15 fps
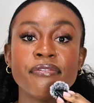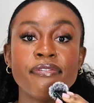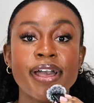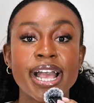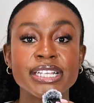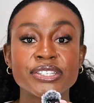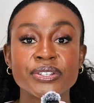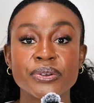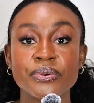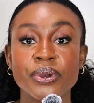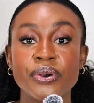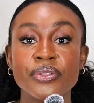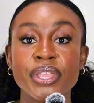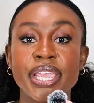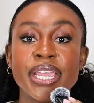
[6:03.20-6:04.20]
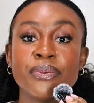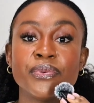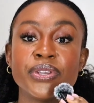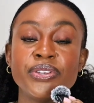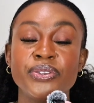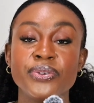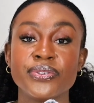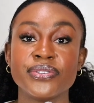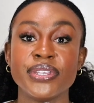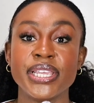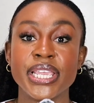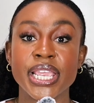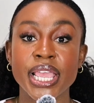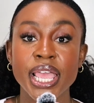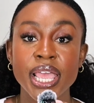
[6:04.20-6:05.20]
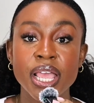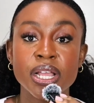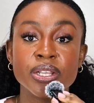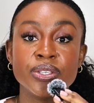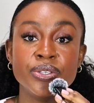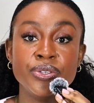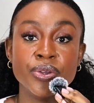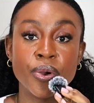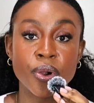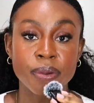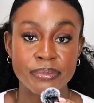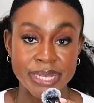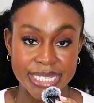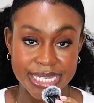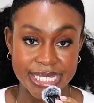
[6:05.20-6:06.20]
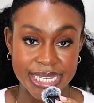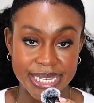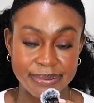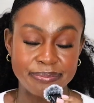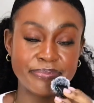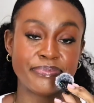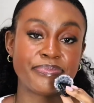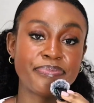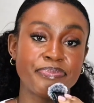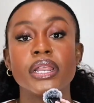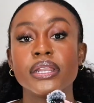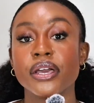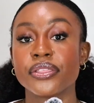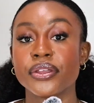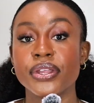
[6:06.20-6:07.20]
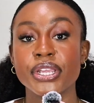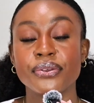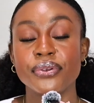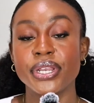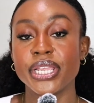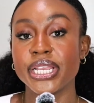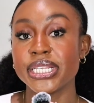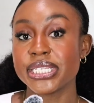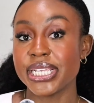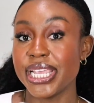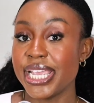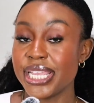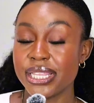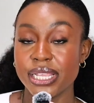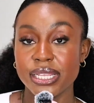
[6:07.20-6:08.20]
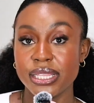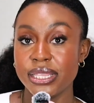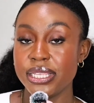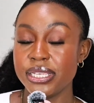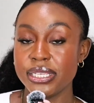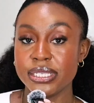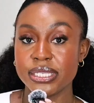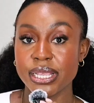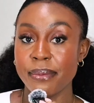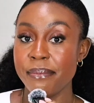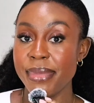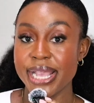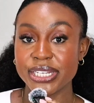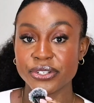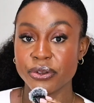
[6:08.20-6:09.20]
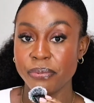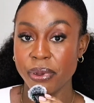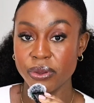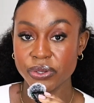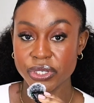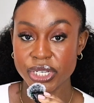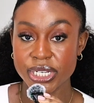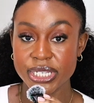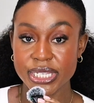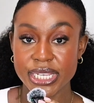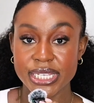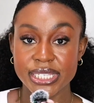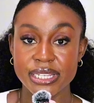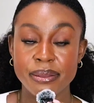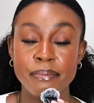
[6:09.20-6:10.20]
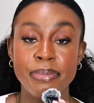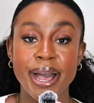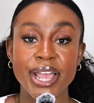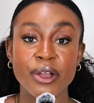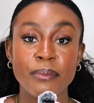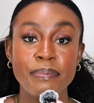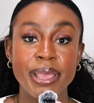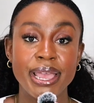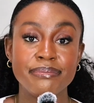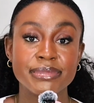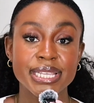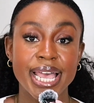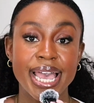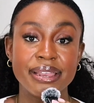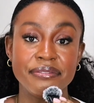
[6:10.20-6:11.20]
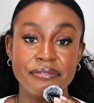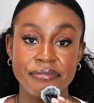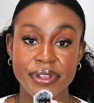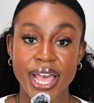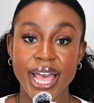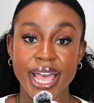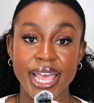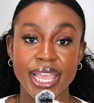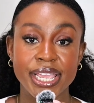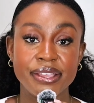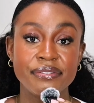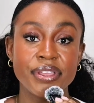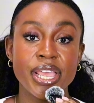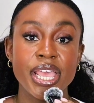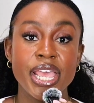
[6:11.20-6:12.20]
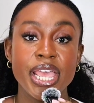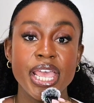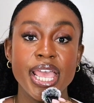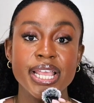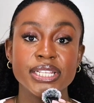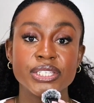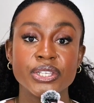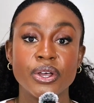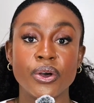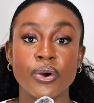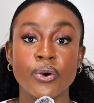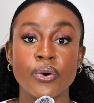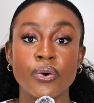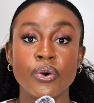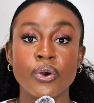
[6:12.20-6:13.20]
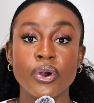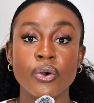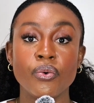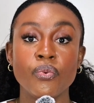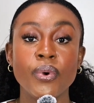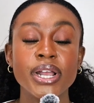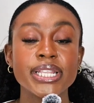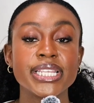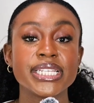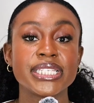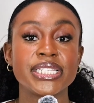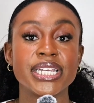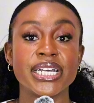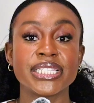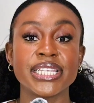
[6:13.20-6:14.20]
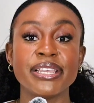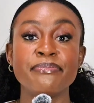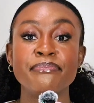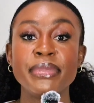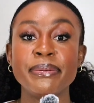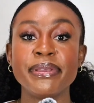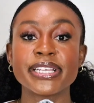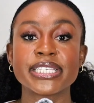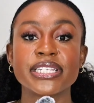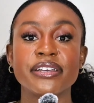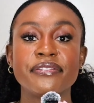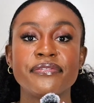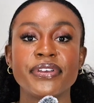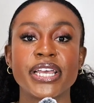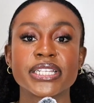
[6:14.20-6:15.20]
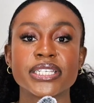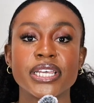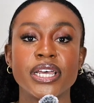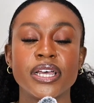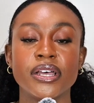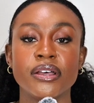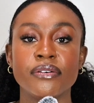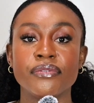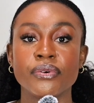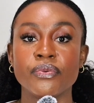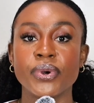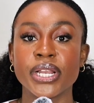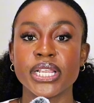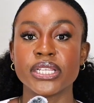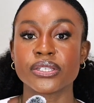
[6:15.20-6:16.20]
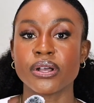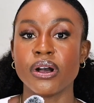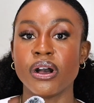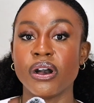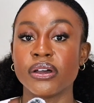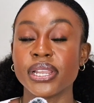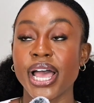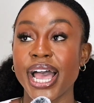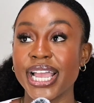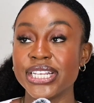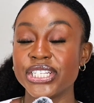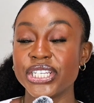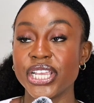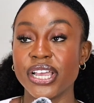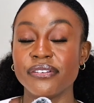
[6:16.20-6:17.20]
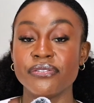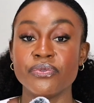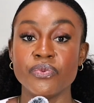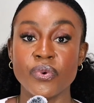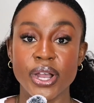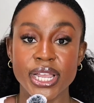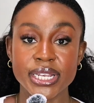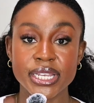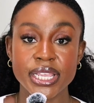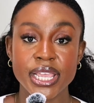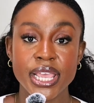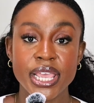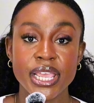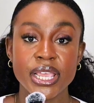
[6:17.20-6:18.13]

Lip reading: faster growth and reducing dormancy. Another ingredient in these magical potions is the biopeptide 5. And so what this does, it mimics the effect of what is called IGF-1.